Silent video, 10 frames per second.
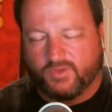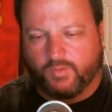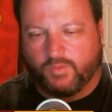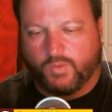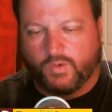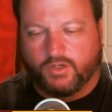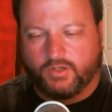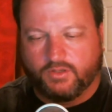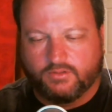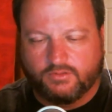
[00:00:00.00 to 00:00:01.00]
reward
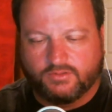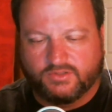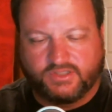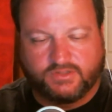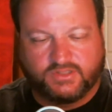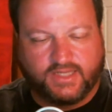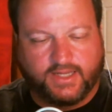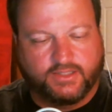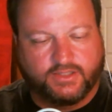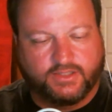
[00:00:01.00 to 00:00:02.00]
challenge.